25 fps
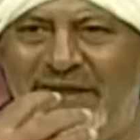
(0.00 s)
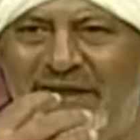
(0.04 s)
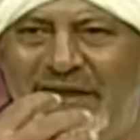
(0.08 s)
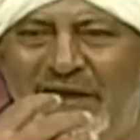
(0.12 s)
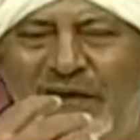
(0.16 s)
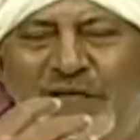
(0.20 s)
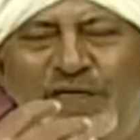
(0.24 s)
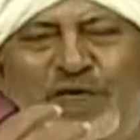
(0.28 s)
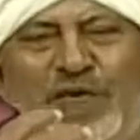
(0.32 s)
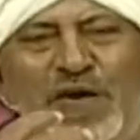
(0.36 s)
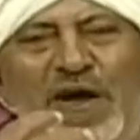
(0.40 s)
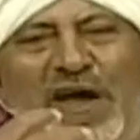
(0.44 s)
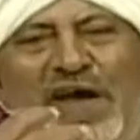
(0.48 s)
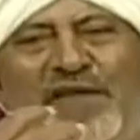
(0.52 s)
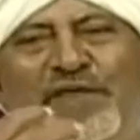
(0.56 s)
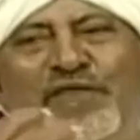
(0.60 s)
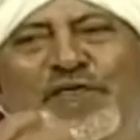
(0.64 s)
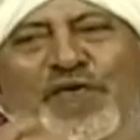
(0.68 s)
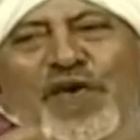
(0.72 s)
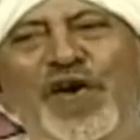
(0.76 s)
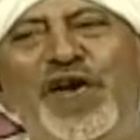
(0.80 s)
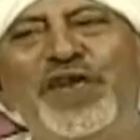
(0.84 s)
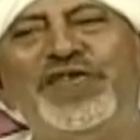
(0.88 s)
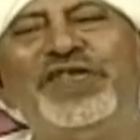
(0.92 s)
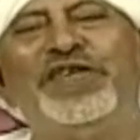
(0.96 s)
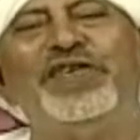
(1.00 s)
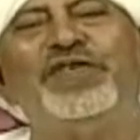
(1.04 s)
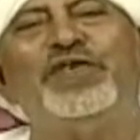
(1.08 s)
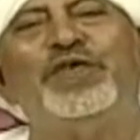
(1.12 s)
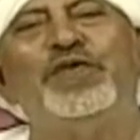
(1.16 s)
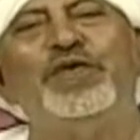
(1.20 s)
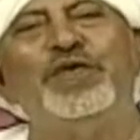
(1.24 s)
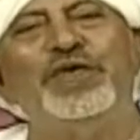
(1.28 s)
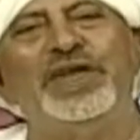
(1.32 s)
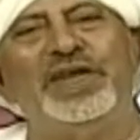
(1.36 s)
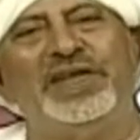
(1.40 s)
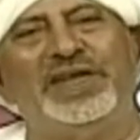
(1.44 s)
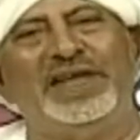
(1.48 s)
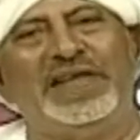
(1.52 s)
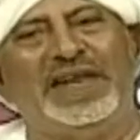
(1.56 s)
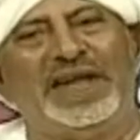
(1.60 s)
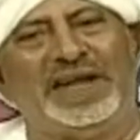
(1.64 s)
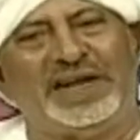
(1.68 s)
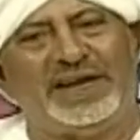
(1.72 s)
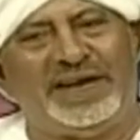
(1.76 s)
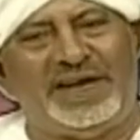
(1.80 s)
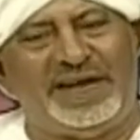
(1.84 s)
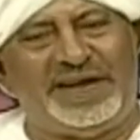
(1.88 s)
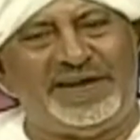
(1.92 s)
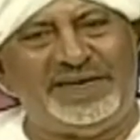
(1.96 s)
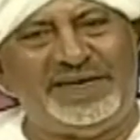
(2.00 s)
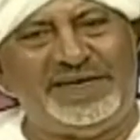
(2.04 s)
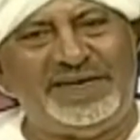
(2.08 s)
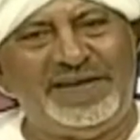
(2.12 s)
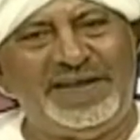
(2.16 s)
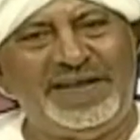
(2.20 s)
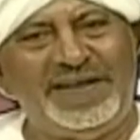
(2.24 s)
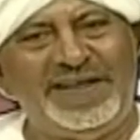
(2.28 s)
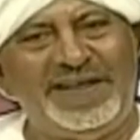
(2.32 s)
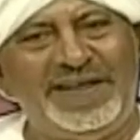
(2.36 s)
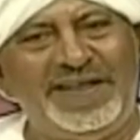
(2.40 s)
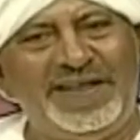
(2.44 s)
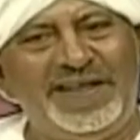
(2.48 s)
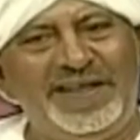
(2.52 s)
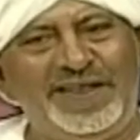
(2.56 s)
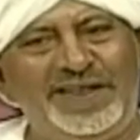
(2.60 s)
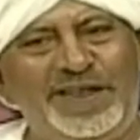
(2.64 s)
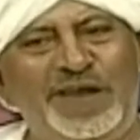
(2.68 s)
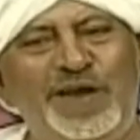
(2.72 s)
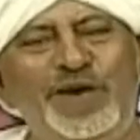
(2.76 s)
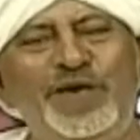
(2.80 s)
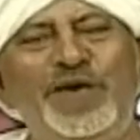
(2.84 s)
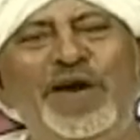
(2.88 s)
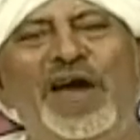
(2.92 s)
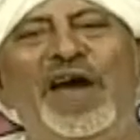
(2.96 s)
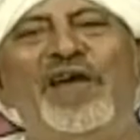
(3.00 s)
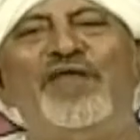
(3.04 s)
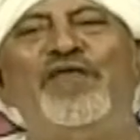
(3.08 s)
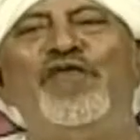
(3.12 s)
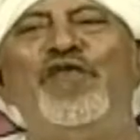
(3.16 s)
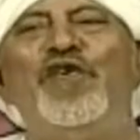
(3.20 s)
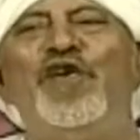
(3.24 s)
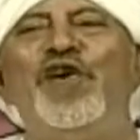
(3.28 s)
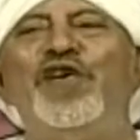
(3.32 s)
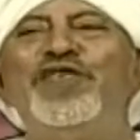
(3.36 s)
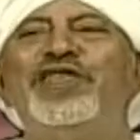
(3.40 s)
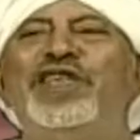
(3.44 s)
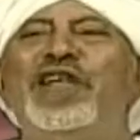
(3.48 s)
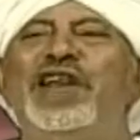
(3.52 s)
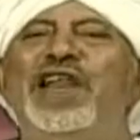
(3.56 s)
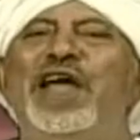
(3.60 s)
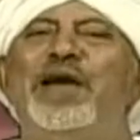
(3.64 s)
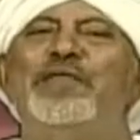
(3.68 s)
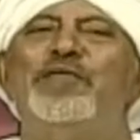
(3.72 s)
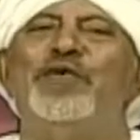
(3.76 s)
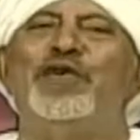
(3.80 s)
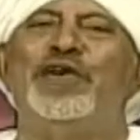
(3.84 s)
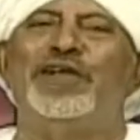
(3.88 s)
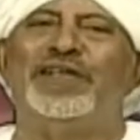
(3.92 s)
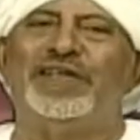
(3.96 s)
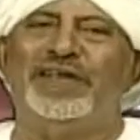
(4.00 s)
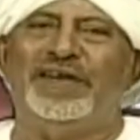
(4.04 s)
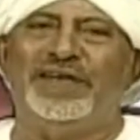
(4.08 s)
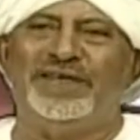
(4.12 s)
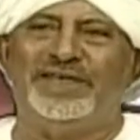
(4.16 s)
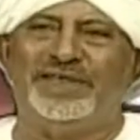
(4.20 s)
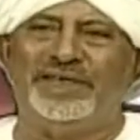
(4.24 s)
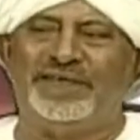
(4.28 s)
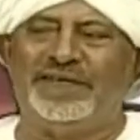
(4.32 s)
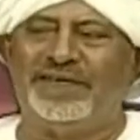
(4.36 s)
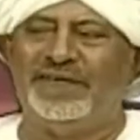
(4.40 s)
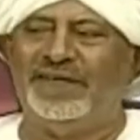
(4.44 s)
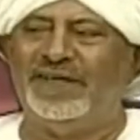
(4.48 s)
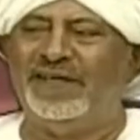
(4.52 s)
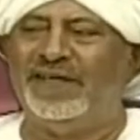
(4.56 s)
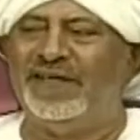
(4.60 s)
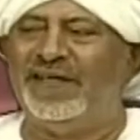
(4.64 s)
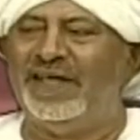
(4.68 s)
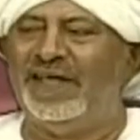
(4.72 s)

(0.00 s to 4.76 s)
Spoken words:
If you have 40 students in a class, then you have 40 laboratories.